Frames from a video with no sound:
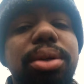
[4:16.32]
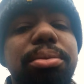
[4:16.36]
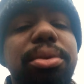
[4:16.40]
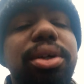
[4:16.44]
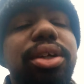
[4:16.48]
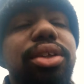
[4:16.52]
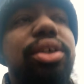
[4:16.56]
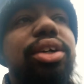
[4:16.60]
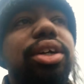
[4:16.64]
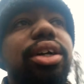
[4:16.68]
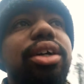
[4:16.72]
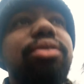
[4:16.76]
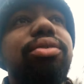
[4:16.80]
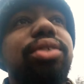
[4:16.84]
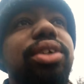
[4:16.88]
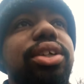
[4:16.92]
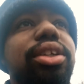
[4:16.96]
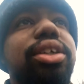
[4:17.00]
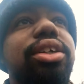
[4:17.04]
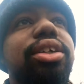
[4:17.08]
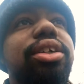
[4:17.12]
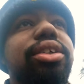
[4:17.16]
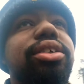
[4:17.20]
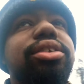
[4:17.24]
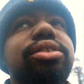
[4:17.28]
mother have you
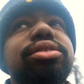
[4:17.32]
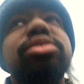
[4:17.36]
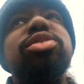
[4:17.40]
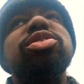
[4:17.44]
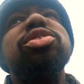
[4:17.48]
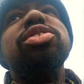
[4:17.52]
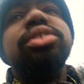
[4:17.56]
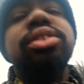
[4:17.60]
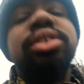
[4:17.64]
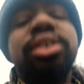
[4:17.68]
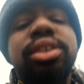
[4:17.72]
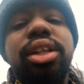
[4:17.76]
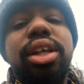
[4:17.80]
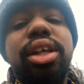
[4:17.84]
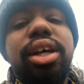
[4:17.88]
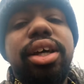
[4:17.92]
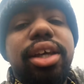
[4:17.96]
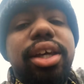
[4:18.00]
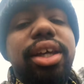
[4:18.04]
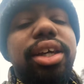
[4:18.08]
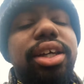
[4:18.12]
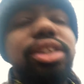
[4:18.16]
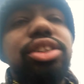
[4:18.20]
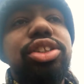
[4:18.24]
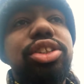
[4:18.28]
know like
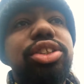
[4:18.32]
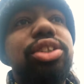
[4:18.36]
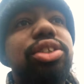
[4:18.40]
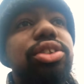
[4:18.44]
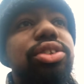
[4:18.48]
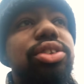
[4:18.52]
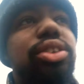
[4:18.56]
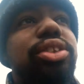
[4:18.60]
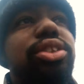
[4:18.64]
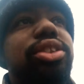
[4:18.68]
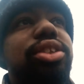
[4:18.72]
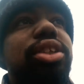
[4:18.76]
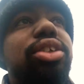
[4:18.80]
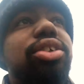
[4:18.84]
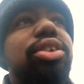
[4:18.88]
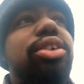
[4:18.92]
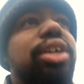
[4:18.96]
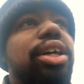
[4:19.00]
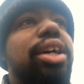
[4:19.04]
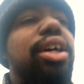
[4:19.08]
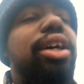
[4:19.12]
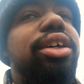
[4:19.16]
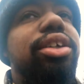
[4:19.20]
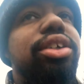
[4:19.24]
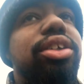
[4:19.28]
eight children so
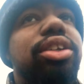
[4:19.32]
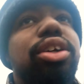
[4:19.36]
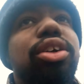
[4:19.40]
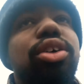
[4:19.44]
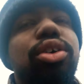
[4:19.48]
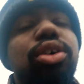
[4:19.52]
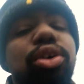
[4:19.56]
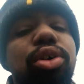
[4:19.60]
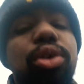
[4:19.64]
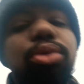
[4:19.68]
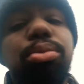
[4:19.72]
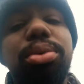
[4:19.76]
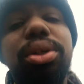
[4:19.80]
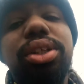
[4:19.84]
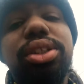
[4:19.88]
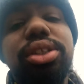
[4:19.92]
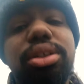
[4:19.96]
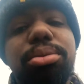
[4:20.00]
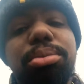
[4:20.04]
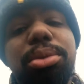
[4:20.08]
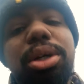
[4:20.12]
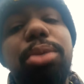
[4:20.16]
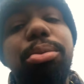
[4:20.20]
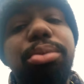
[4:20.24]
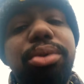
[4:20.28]
yeah you know a whole bunch of
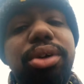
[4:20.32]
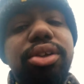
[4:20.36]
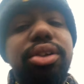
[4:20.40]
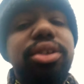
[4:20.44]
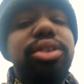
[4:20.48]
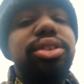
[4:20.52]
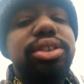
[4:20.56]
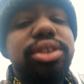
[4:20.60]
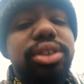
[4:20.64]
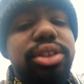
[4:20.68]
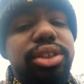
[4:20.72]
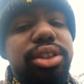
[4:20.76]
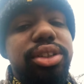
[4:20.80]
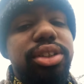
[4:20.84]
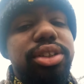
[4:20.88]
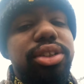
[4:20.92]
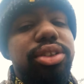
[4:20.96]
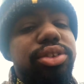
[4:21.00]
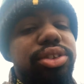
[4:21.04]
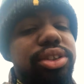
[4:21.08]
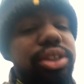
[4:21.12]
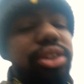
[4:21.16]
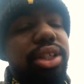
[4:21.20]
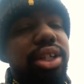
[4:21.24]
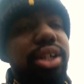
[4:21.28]
my brothers and
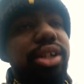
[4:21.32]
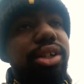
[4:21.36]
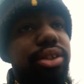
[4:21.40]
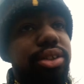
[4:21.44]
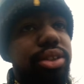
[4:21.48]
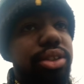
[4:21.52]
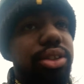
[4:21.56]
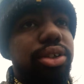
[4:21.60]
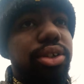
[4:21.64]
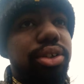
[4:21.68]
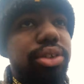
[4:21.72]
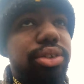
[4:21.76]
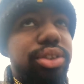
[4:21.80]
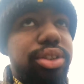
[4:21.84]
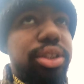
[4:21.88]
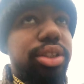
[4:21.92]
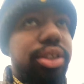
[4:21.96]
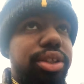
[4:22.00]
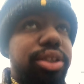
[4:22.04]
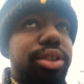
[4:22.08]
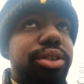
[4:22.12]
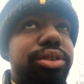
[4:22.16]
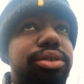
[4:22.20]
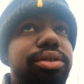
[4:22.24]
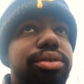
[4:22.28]
sisters in the house
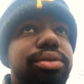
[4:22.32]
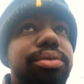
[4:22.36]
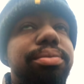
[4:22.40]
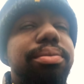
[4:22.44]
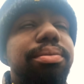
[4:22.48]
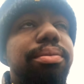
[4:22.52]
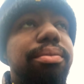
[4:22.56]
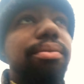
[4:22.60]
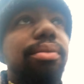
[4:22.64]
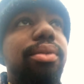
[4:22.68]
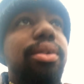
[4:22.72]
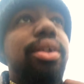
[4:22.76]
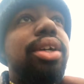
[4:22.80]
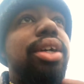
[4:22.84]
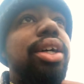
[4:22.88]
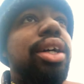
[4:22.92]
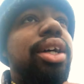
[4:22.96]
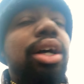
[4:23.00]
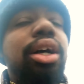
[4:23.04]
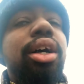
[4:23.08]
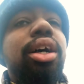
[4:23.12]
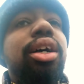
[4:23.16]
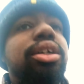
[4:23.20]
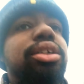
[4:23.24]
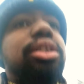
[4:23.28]
also
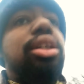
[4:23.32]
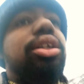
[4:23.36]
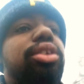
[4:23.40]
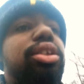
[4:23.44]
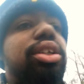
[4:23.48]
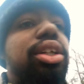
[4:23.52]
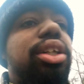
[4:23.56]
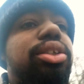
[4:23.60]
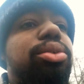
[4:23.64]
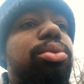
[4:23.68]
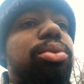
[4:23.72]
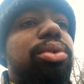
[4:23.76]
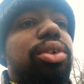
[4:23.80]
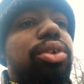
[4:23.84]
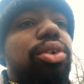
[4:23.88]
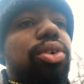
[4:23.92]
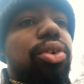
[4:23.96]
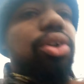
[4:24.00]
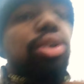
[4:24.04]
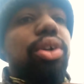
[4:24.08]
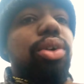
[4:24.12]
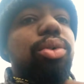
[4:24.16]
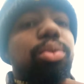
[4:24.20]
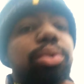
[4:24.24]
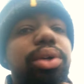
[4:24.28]
so things were
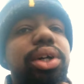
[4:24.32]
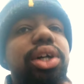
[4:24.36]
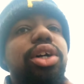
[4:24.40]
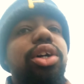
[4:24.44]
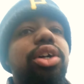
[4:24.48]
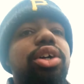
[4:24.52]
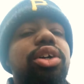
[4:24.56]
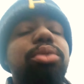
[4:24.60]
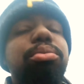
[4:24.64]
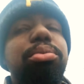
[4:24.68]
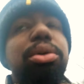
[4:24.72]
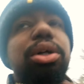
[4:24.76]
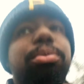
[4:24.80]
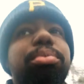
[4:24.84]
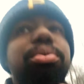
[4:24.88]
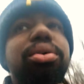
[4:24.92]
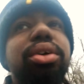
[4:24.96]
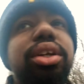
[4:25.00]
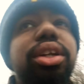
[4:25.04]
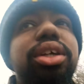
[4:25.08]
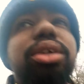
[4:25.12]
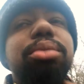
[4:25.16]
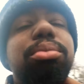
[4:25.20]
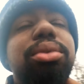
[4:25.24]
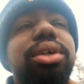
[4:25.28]
going well, but
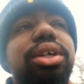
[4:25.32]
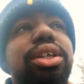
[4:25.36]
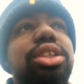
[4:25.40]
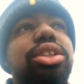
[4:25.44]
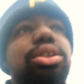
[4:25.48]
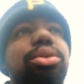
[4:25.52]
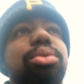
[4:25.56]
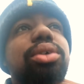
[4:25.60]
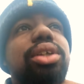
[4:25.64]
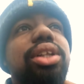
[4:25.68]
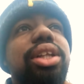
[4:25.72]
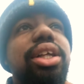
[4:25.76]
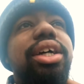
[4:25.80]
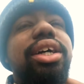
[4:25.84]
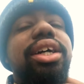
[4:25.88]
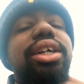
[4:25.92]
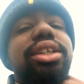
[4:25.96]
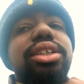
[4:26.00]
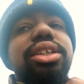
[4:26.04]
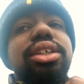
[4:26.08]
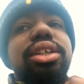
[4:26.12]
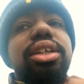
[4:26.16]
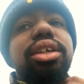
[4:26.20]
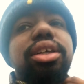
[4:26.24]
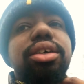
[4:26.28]
pretty much what led
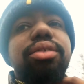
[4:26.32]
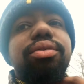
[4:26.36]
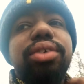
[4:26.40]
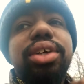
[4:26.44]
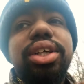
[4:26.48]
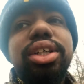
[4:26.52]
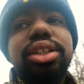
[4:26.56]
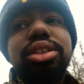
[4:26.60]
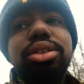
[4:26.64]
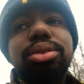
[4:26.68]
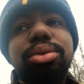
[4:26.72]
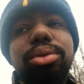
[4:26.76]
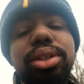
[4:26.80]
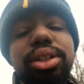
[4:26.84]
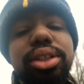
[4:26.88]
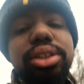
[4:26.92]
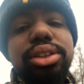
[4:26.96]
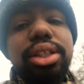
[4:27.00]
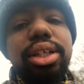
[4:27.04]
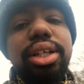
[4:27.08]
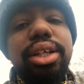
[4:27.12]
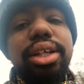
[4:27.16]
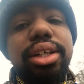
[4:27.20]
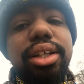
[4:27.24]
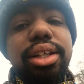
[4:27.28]
to the events was
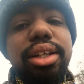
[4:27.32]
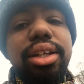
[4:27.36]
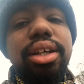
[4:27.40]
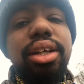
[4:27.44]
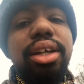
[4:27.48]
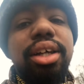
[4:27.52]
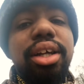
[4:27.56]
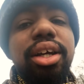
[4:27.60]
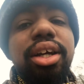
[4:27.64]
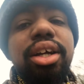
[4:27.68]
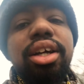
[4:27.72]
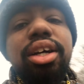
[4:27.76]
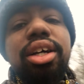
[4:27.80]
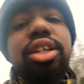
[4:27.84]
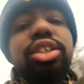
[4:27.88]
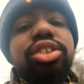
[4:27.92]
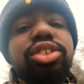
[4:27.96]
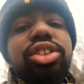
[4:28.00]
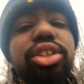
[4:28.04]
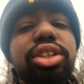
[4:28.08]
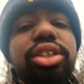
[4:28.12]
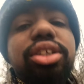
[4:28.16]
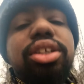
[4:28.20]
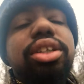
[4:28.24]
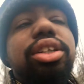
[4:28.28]
that
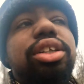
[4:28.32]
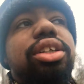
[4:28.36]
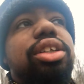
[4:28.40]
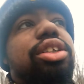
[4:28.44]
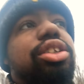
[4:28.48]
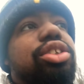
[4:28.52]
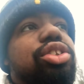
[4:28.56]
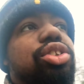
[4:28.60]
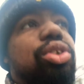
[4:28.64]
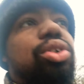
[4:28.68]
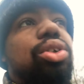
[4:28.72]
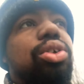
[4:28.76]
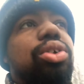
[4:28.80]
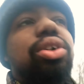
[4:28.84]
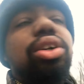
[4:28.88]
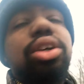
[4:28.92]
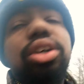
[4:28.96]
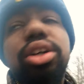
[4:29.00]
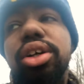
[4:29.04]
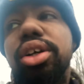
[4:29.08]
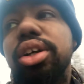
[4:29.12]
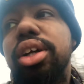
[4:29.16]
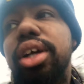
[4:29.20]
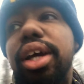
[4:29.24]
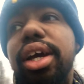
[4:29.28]
she couldn't control
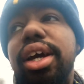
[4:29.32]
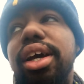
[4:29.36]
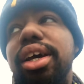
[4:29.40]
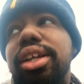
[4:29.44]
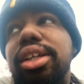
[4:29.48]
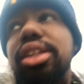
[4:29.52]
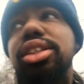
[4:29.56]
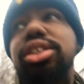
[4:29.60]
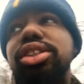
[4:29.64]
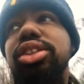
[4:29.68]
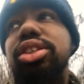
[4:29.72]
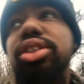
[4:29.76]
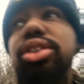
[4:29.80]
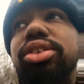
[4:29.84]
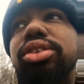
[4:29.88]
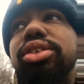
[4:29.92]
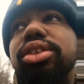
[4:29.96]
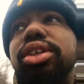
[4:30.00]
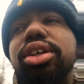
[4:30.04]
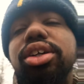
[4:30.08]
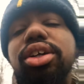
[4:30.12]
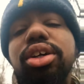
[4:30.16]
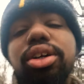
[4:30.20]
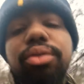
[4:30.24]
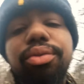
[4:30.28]
her attitude,
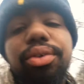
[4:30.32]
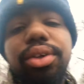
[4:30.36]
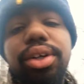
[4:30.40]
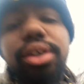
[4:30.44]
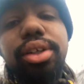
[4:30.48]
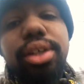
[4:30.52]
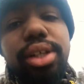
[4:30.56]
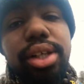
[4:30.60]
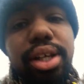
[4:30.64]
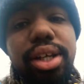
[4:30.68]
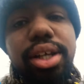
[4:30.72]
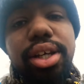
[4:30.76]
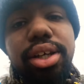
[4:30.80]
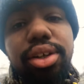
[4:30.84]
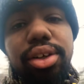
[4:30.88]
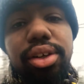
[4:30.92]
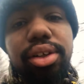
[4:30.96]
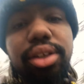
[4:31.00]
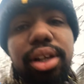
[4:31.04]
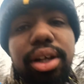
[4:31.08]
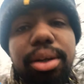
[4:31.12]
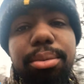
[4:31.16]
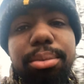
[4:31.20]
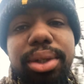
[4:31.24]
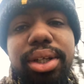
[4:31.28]
get over in
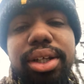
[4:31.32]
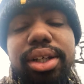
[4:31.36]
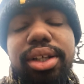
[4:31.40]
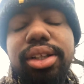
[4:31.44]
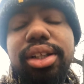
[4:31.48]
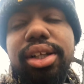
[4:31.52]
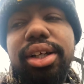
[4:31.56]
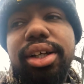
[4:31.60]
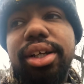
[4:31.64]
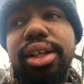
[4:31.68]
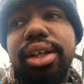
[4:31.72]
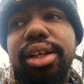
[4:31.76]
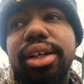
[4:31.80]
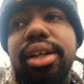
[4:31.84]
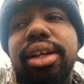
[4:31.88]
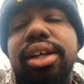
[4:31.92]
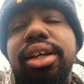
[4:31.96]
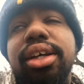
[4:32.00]
anger. I mean, like,